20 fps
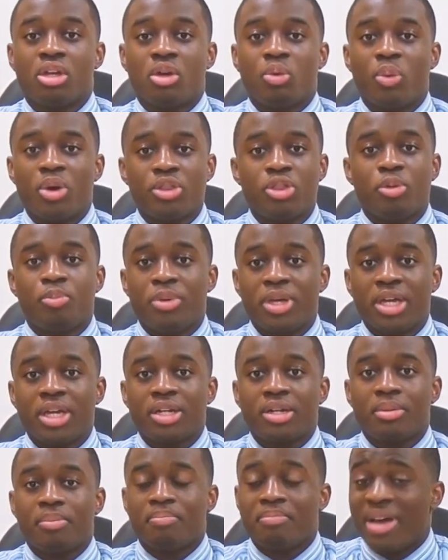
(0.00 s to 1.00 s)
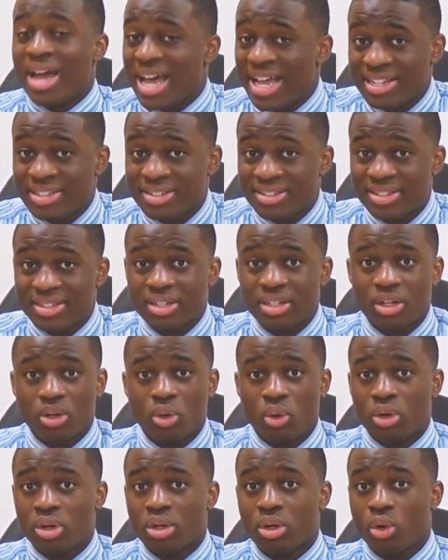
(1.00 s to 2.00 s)
whether be it masked
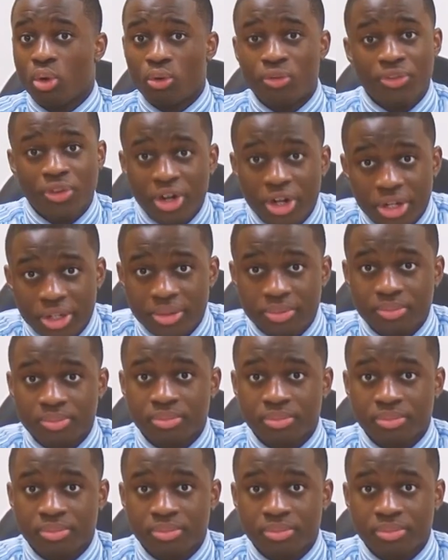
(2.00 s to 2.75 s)
or overt.